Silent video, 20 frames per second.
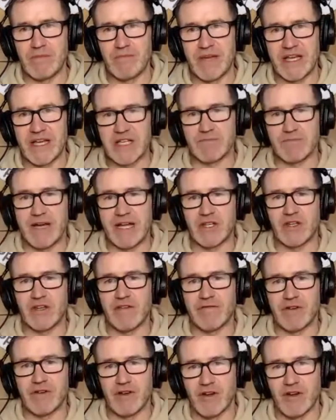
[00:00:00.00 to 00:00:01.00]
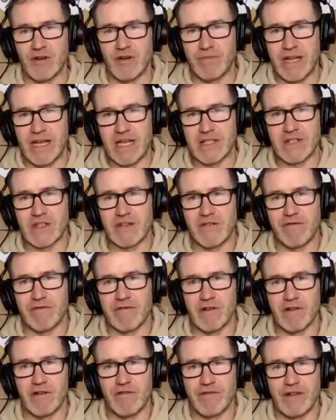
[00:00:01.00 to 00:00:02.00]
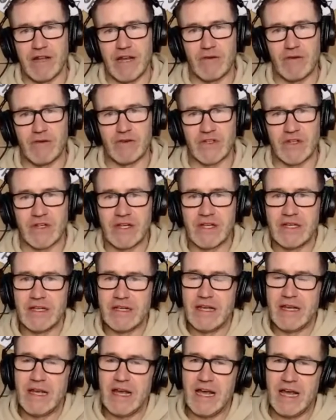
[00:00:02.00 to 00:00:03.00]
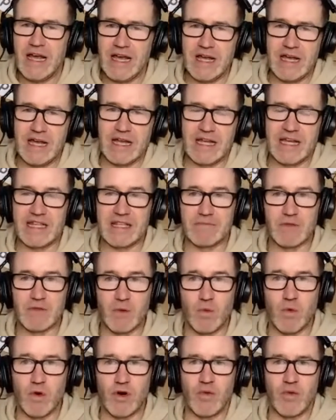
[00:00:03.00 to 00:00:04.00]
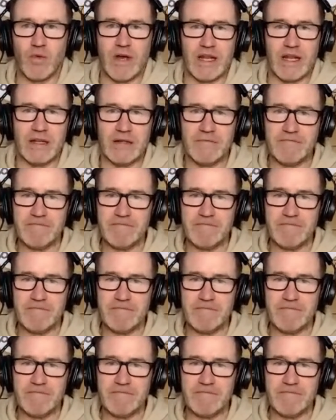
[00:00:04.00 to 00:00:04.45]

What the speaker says: mix and match different color plants, different color flowers, and get them to work well.